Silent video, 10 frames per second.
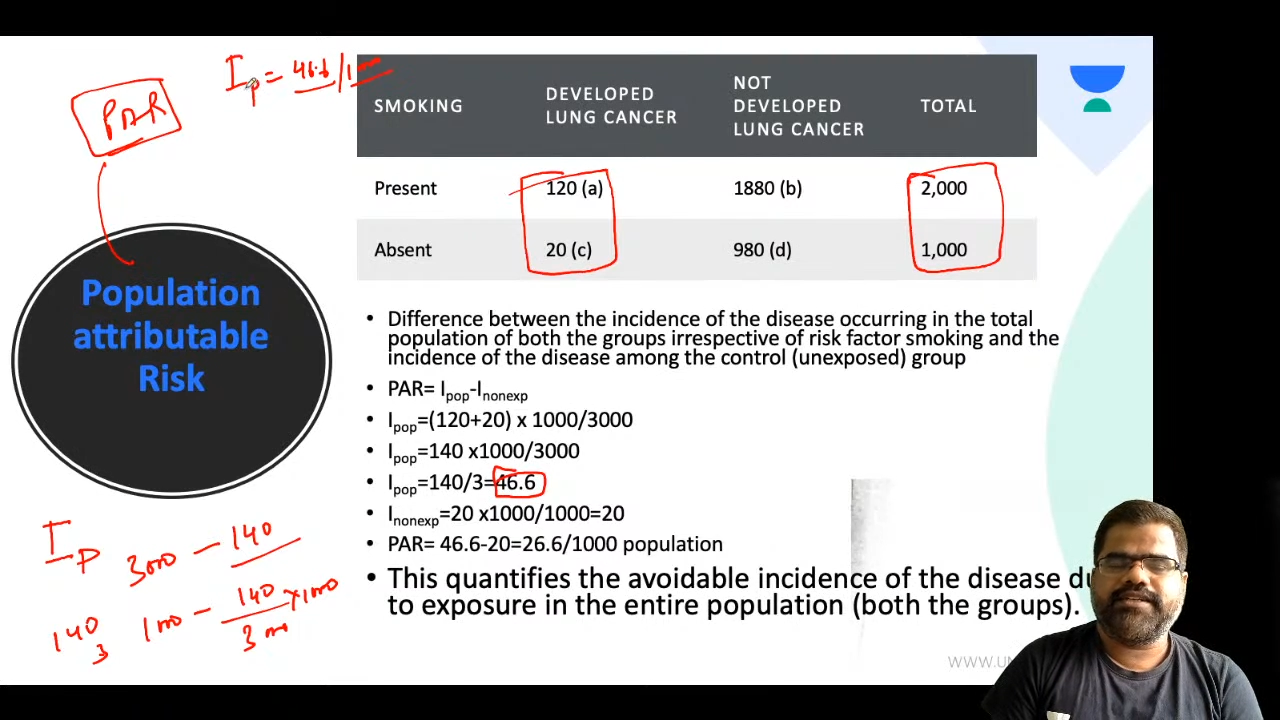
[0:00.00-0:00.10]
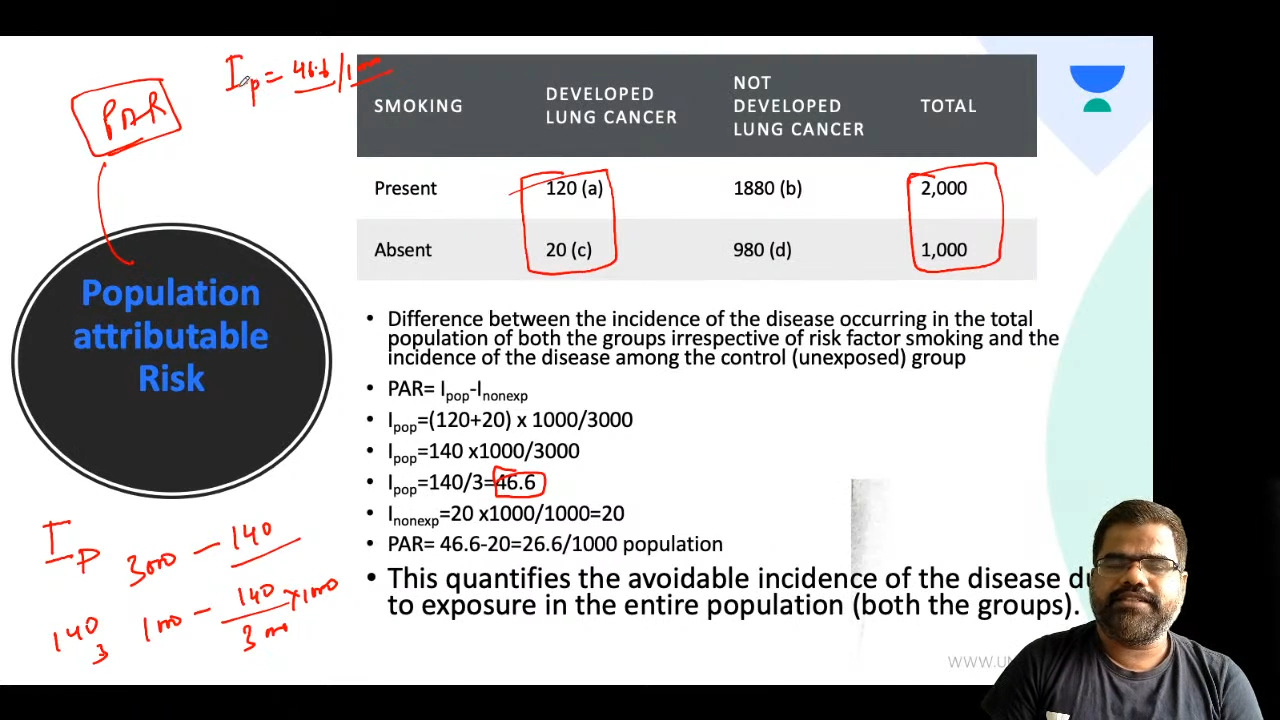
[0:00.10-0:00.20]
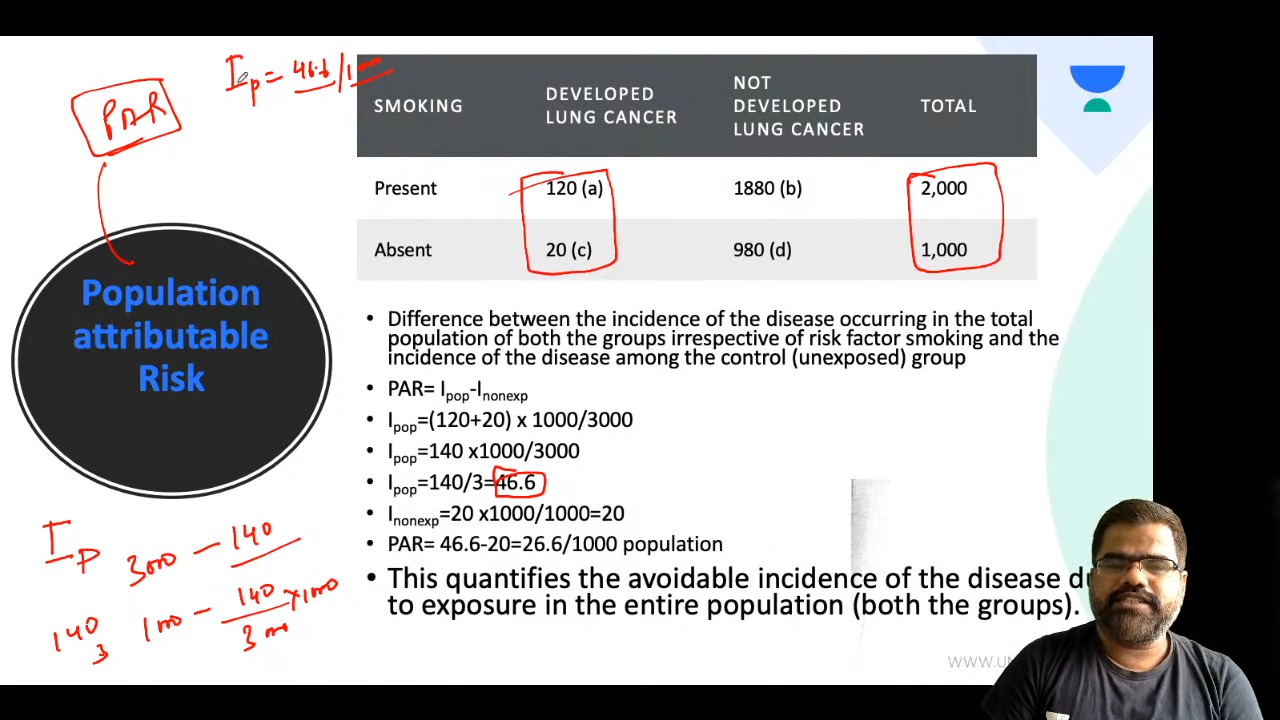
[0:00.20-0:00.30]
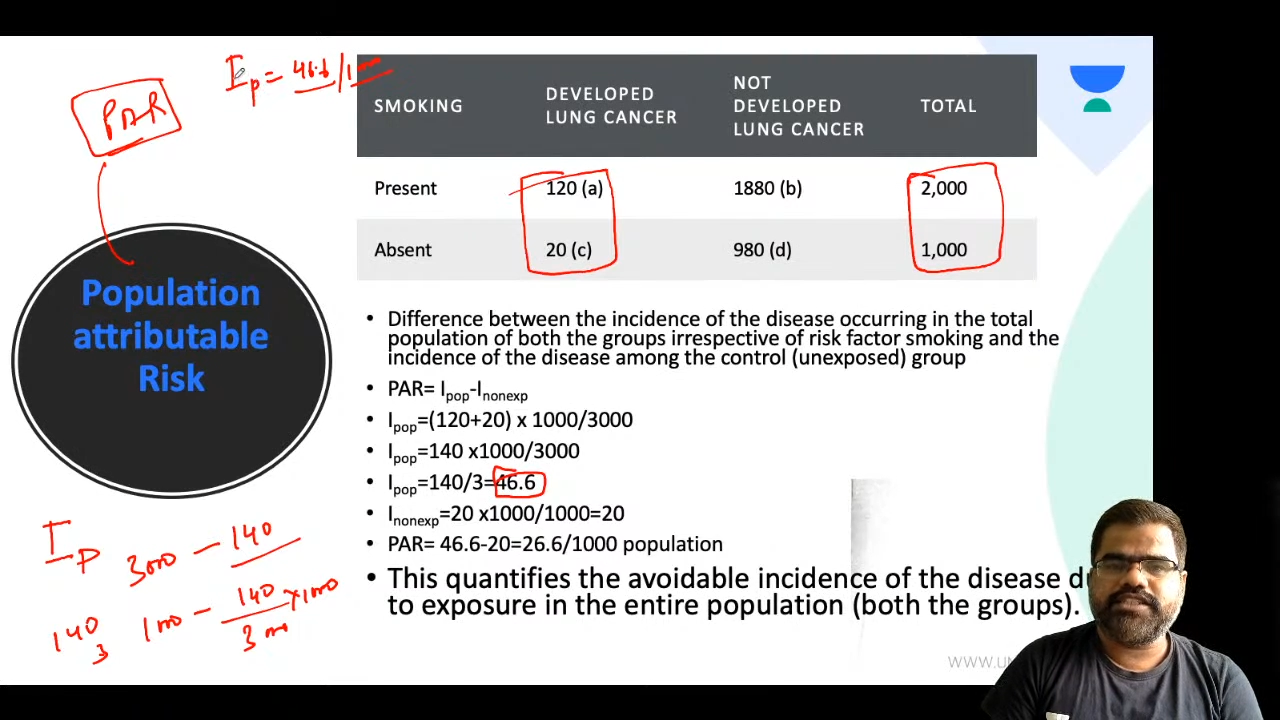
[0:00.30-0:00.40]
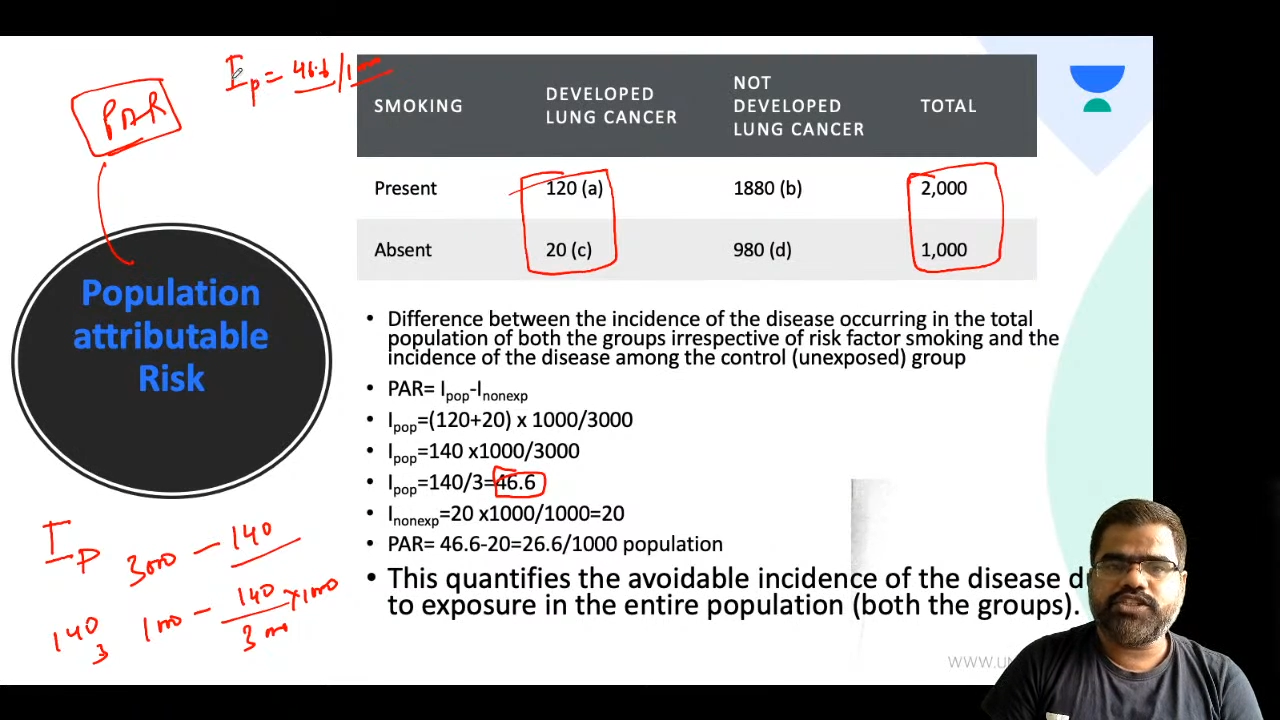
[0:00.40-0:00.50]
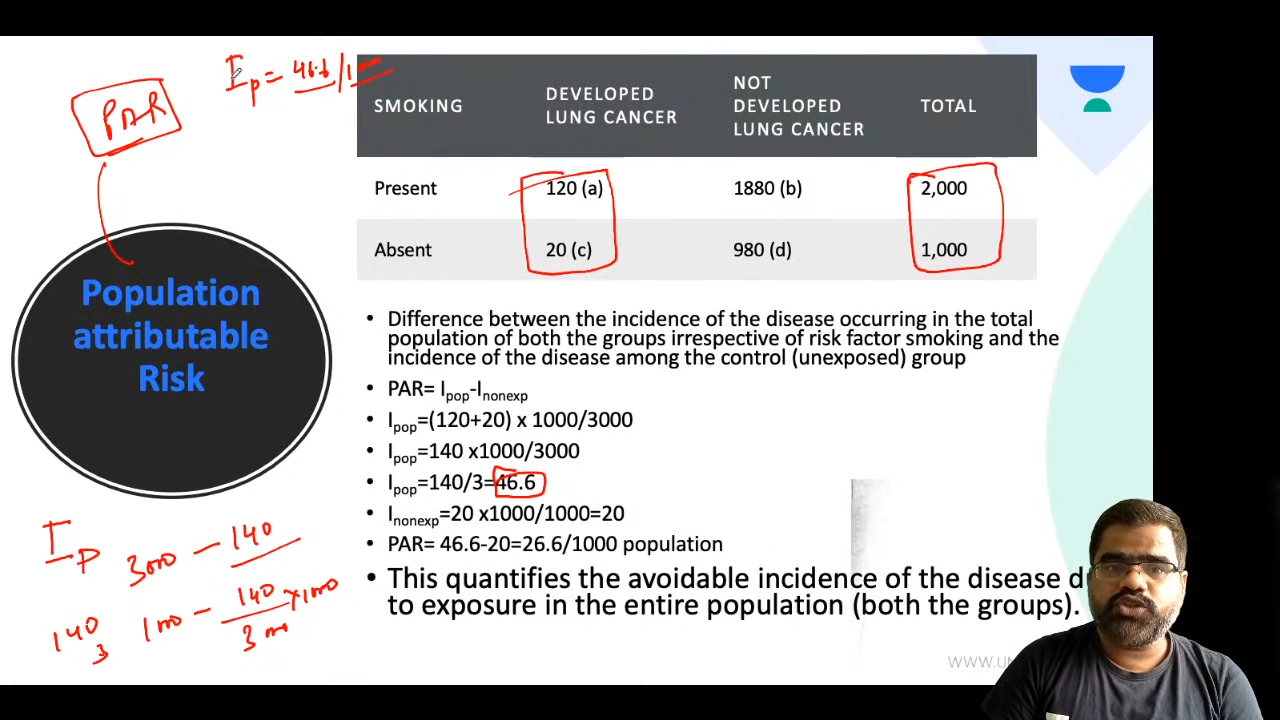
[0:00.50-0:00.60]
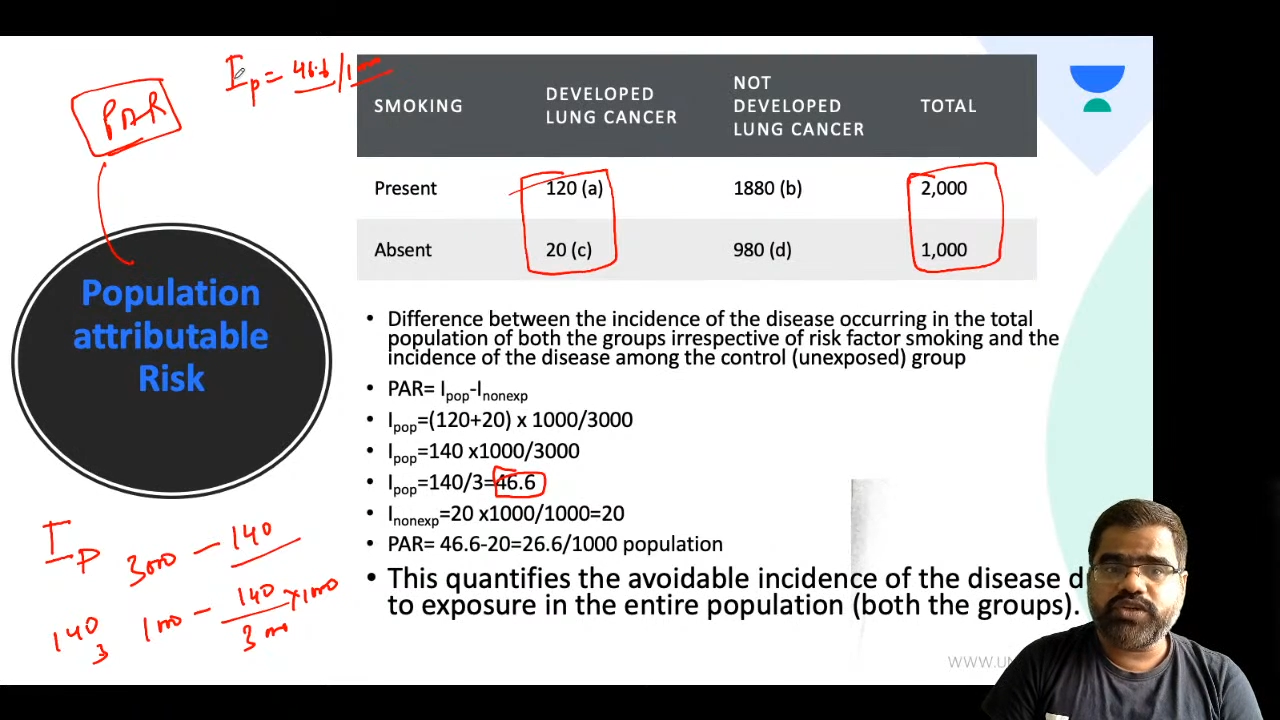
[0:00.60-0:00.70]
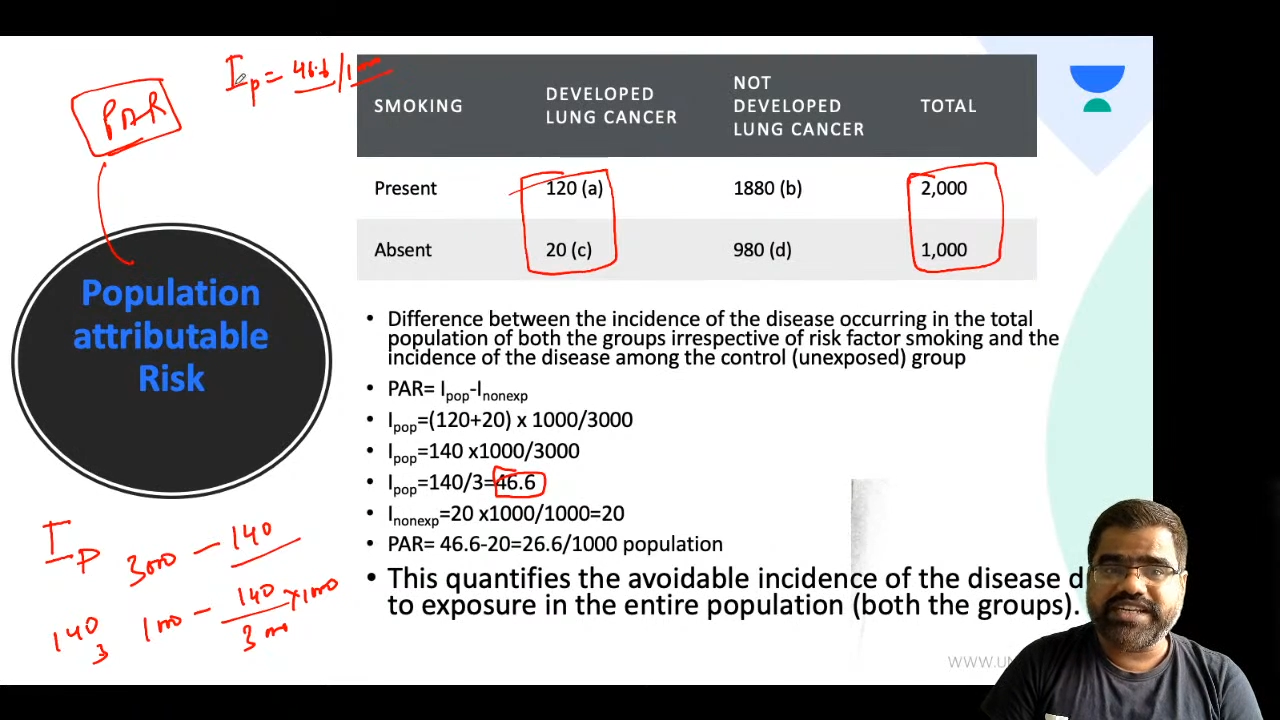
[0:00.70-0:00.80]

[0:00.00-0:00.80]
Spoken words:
This is your